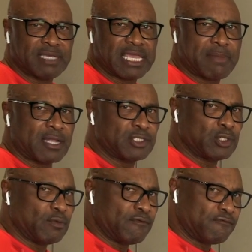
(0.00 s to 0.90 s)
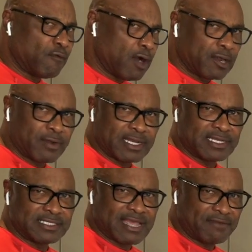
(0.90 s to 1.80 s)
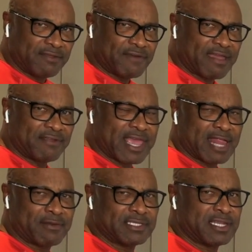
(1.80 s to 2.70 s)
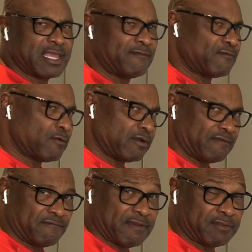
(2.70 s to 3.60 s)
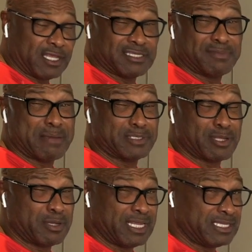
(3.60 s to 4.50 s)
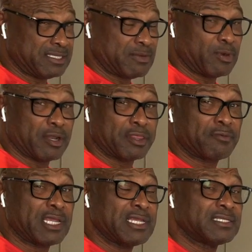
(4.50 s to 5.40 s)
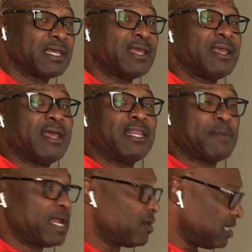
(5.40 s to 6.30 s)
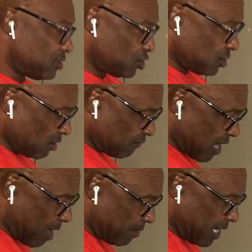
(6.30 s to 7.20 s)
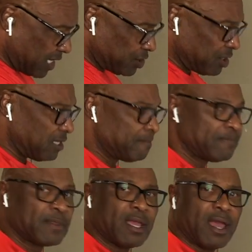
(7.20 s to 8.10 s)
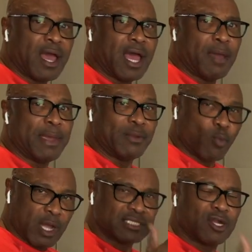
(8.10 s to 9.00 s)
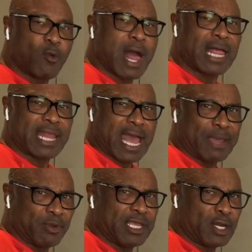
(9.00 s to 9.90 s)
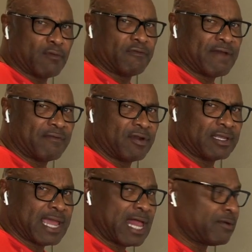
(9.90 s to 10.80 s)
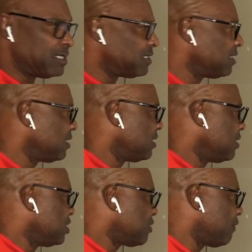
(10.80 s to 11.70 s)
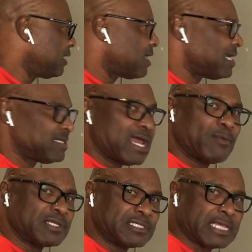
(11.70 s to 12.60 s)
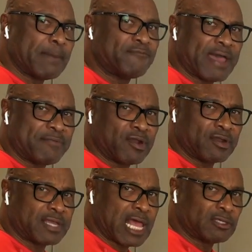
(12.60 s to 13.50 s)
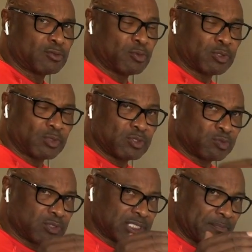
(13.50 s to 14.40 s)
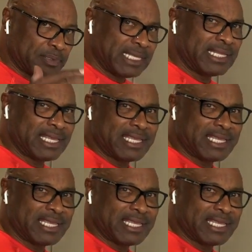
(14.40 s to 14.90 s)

they came out to 475 calories a day, 450, sometimes somewhere in the threes, depending on the combination. And once in a while, I would hit over 500 calories. So I realized that I was sub 500 calories, which was completely